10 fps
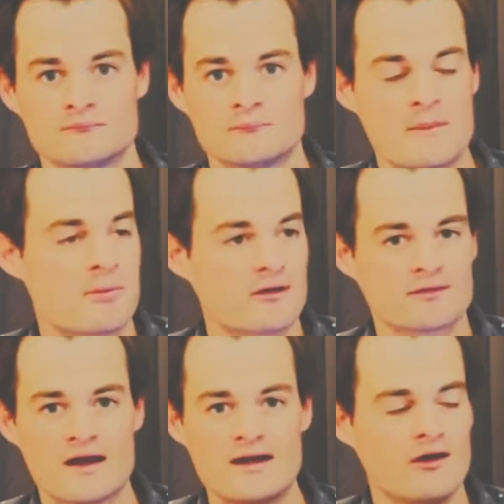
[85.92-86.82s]
My
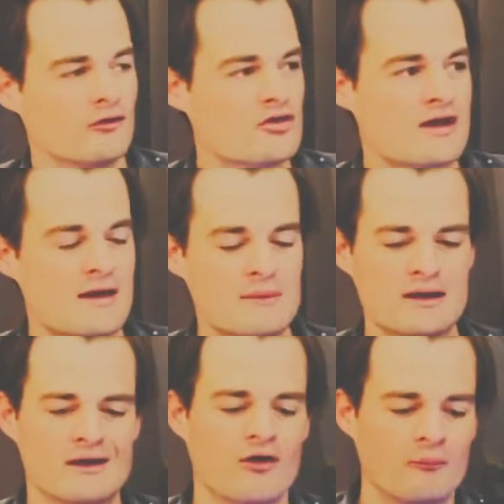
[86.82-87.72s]
birthday? Oh, you can't
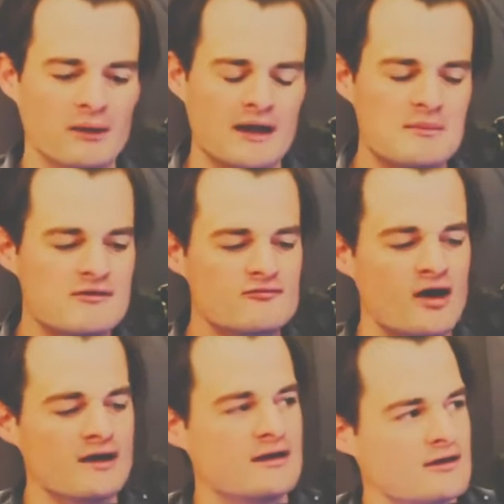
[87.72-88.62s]
make it all, but I've been
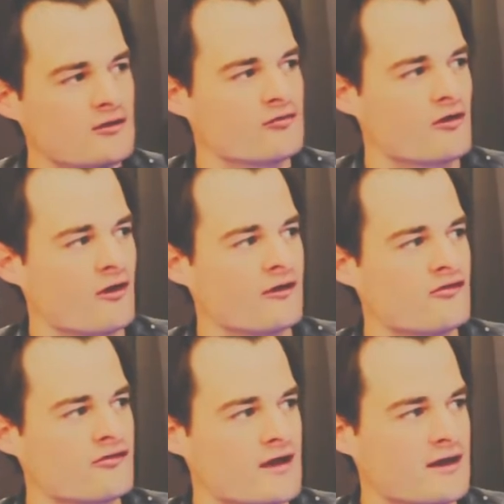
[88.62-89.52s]
inviting you for all
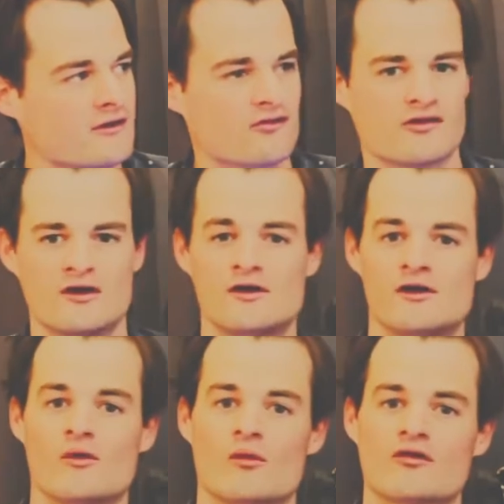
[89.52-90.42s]
these things.
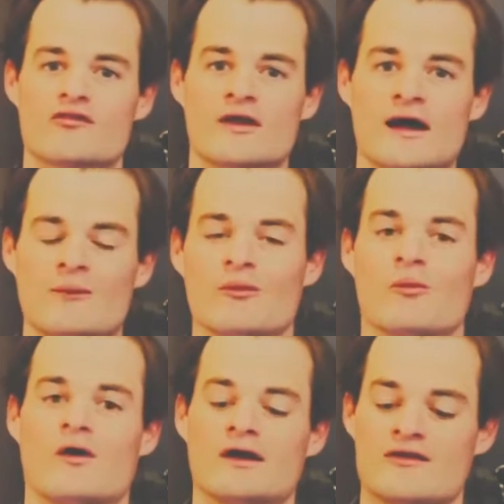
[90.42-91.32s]
Worst thing I would
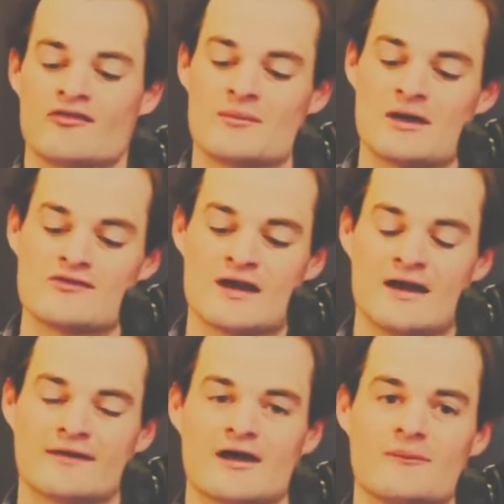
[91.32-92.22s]
want is that my
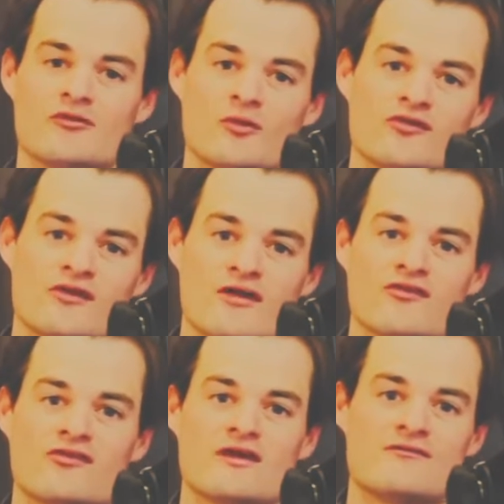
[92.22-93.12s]
dad to come to his
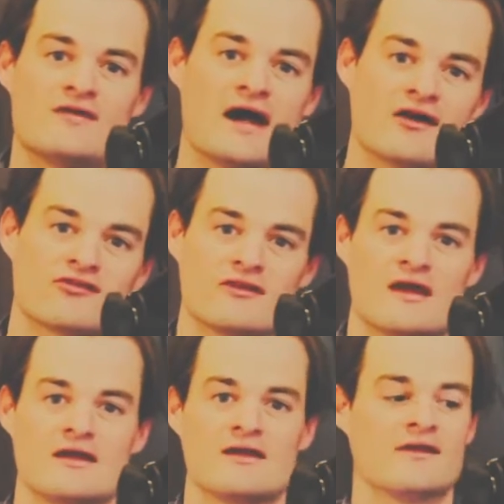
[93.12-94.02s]
senses to get
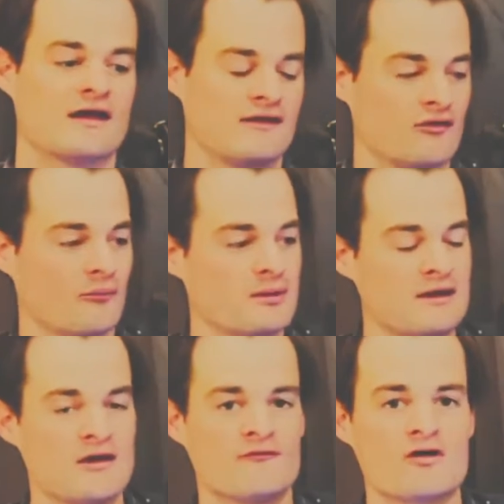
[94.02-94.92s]
vaccinated. Then he'll be
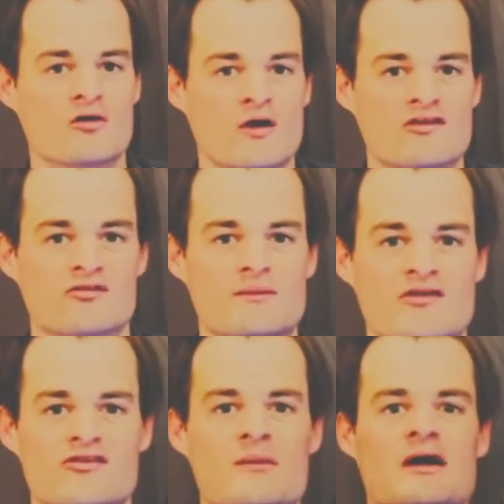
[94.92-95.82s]
here for
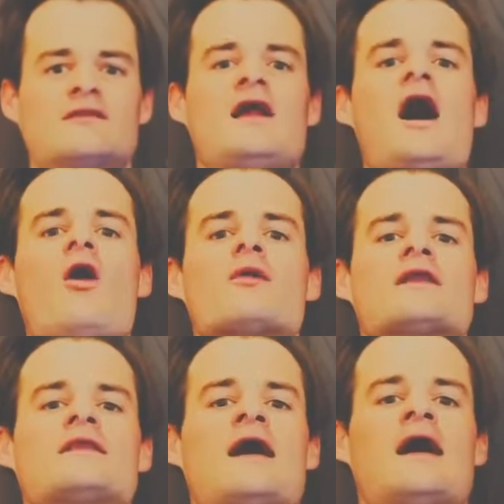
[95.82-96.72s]
Christmas. I'm like, no,
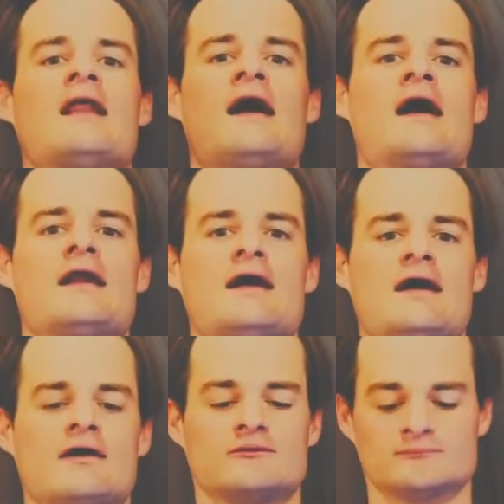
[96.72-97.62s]
get the hell out of
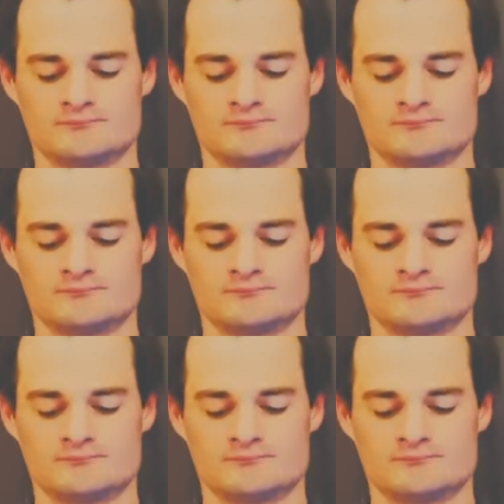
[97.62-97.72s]
here.